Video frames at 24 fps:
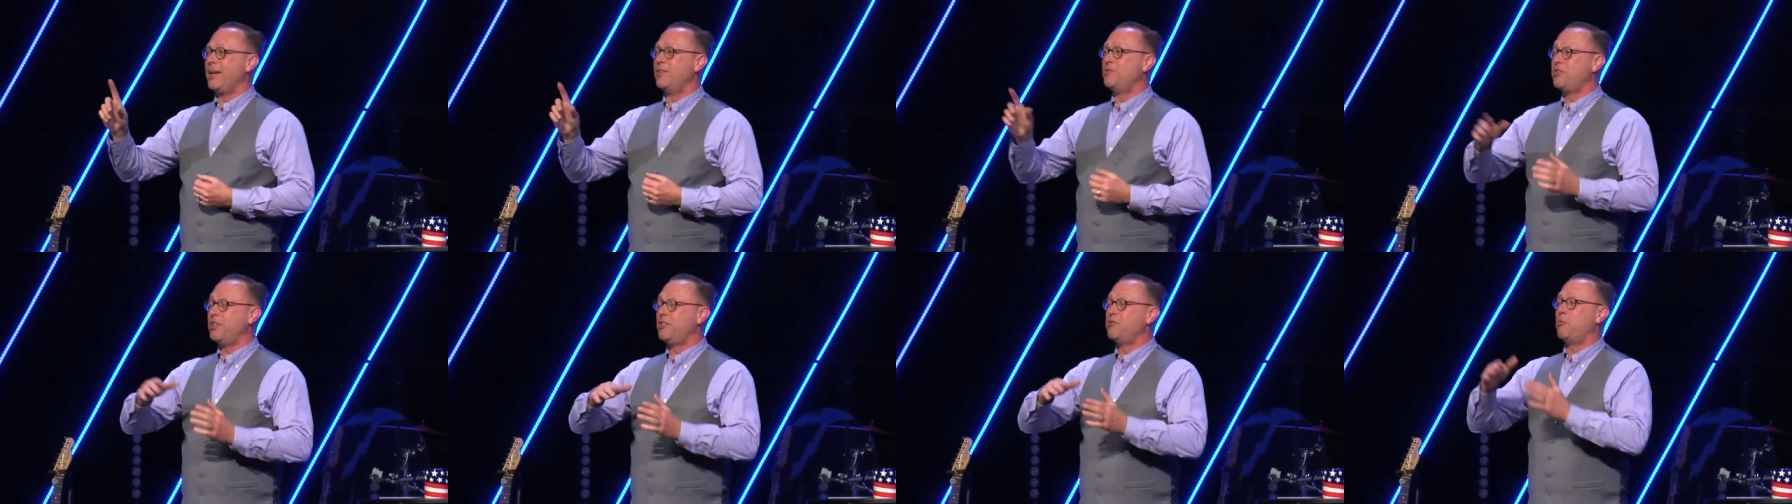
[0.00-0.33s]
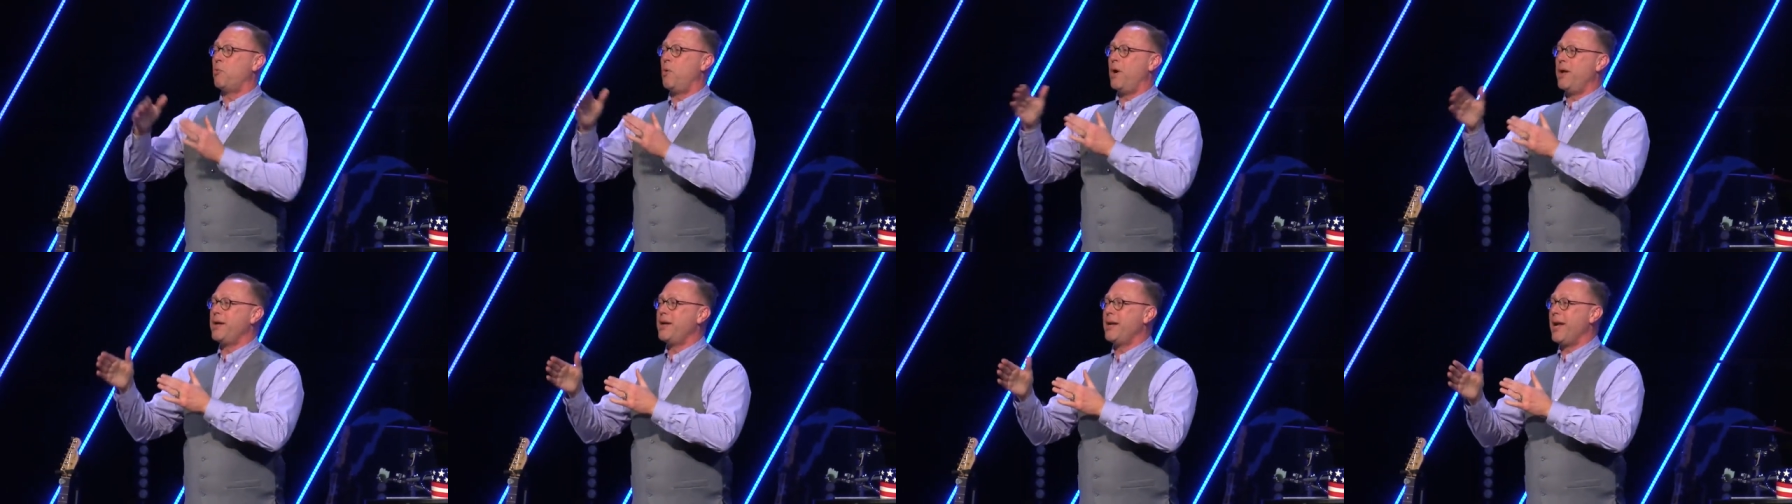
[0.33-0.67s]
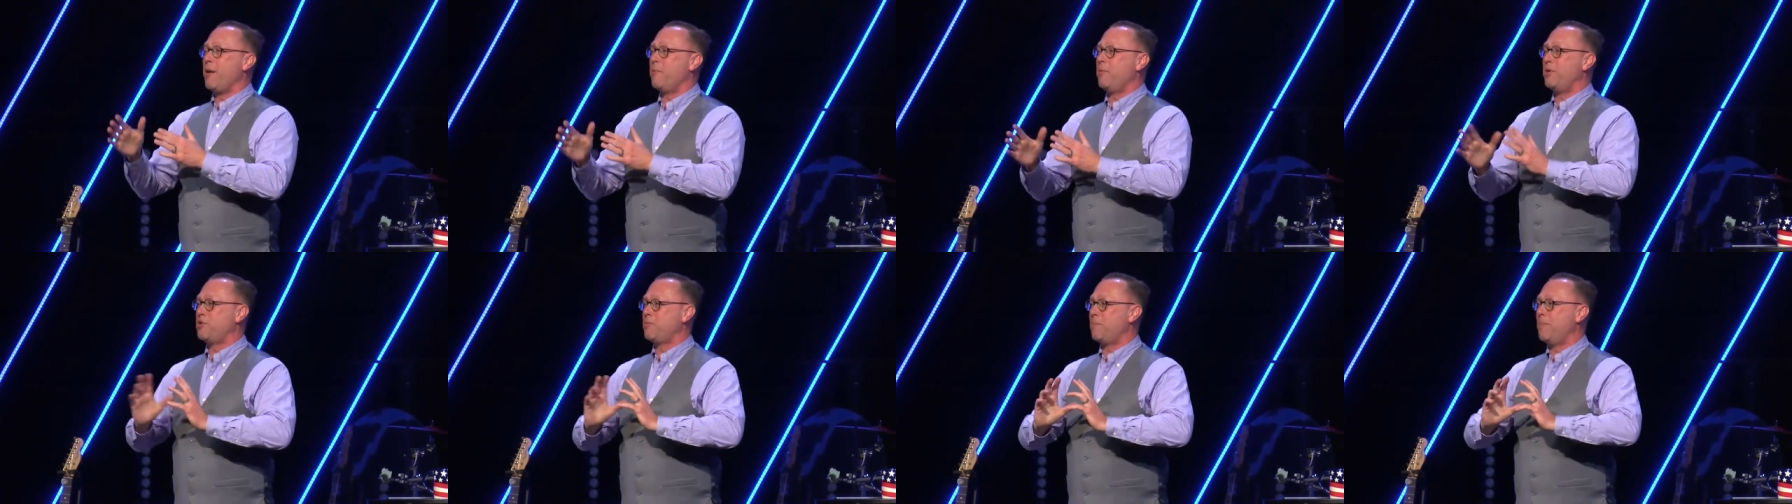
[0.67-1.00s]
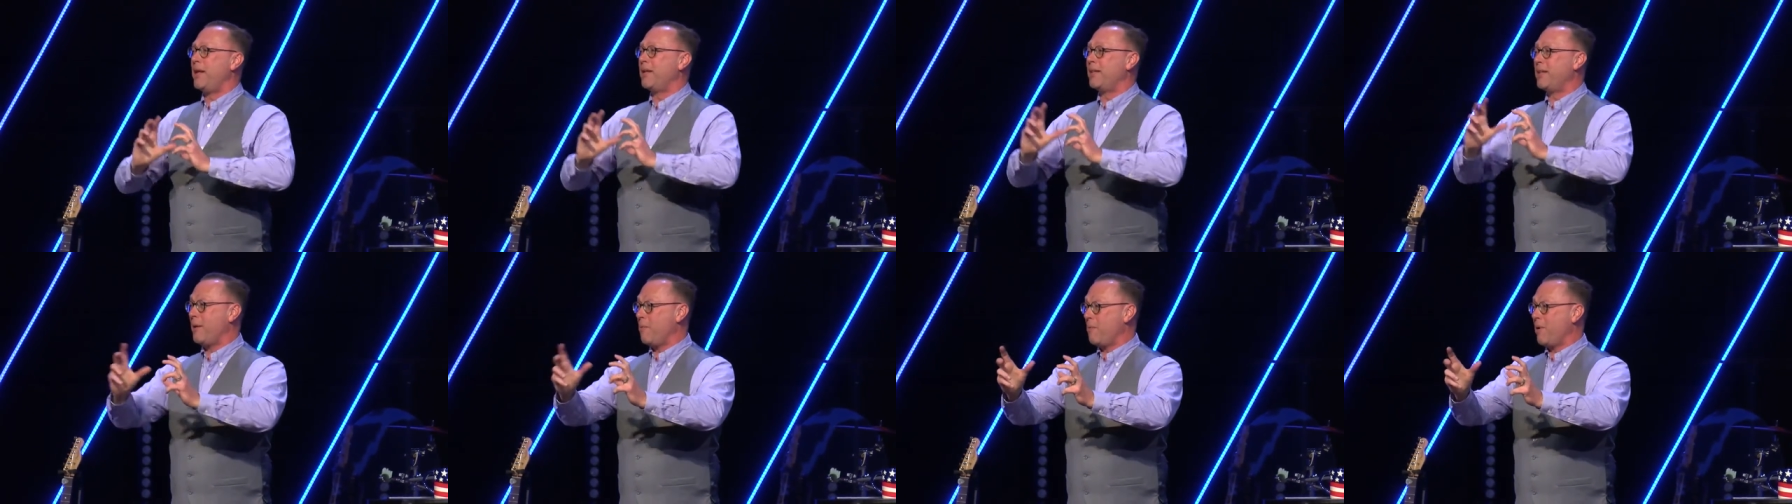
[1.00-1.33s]
it says one day, which
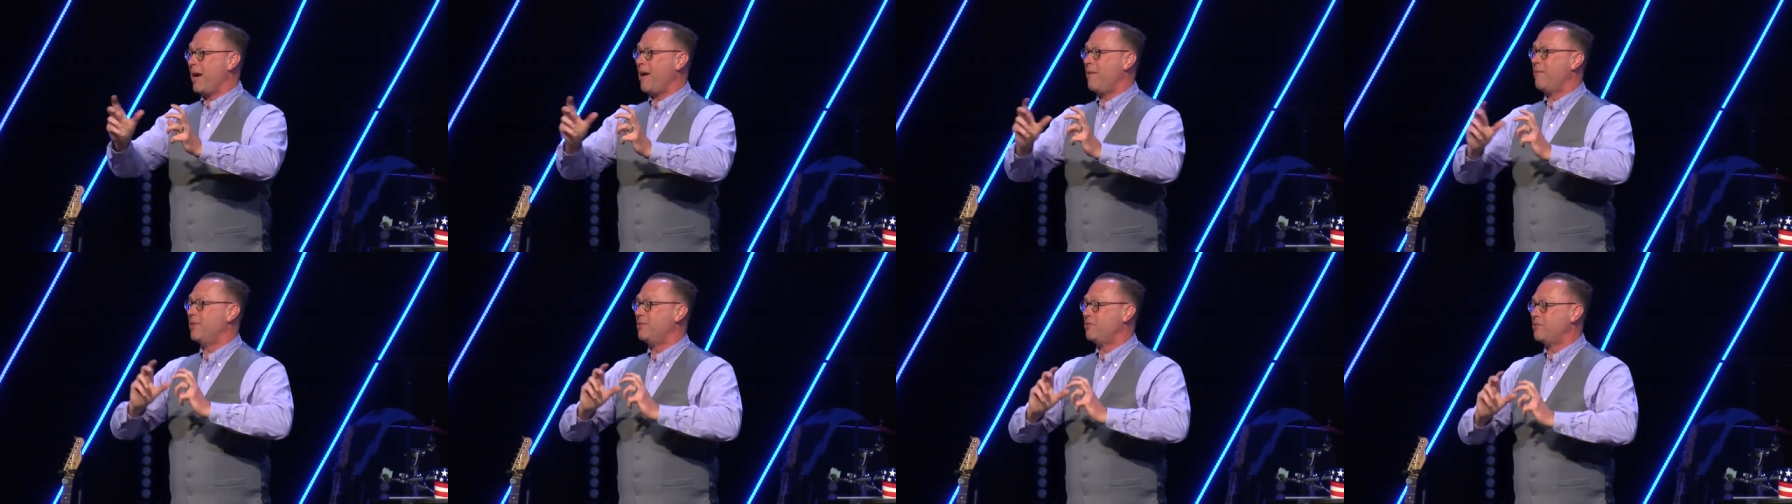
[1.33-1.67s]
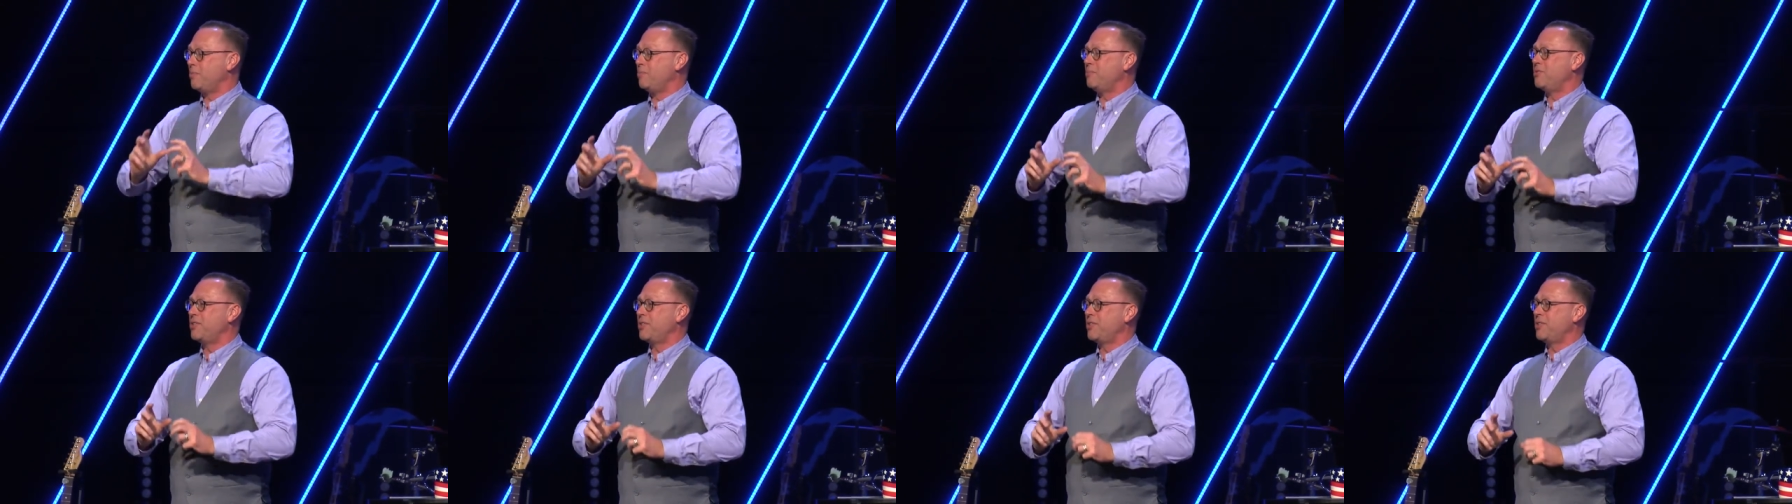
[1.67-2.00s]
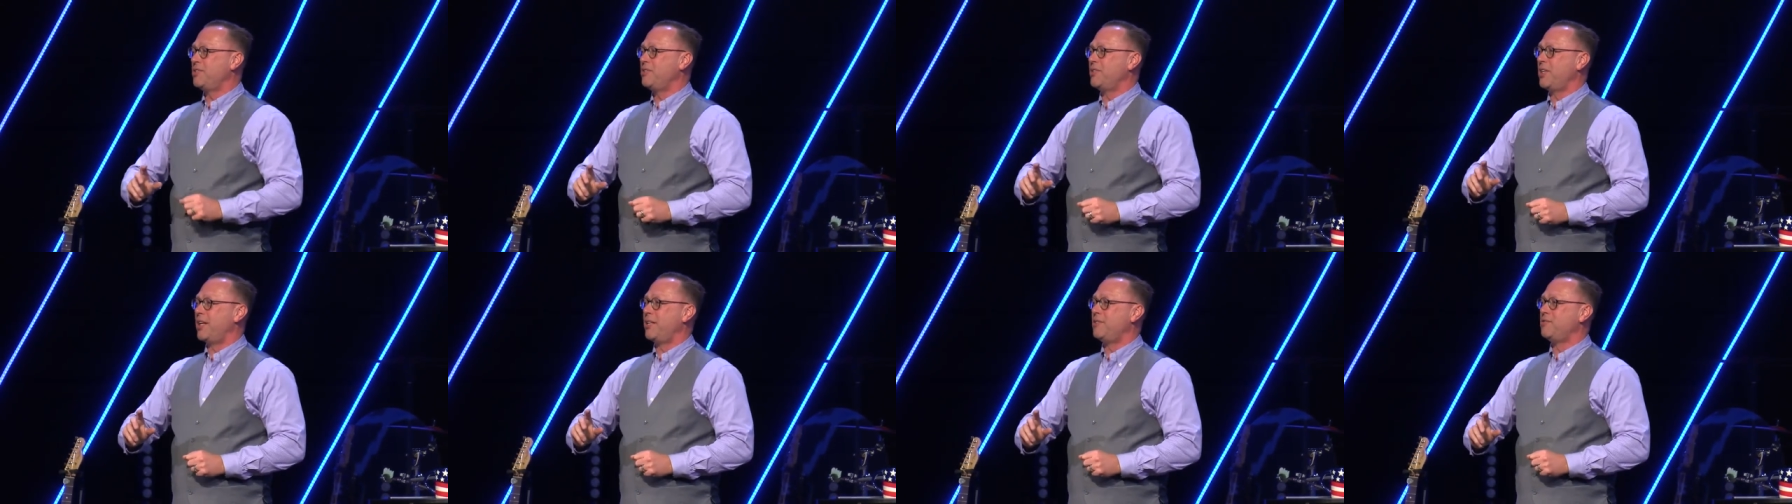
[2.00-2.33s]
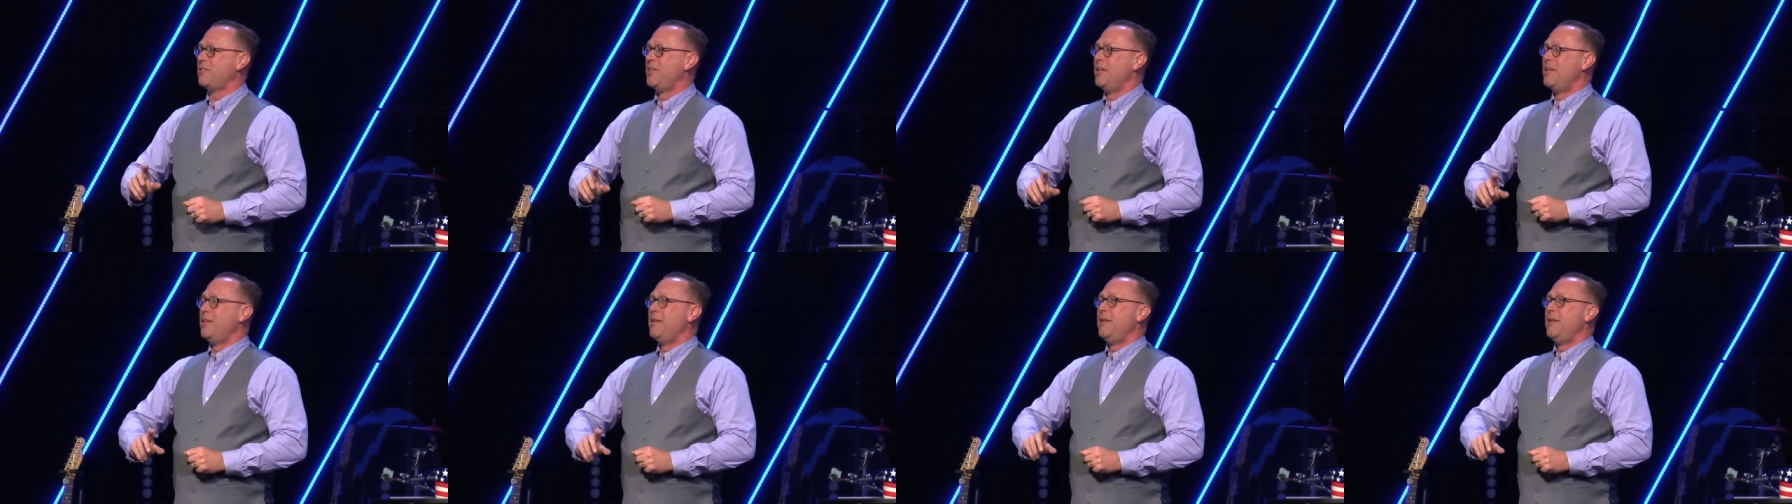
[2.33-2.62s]
meant they were having some success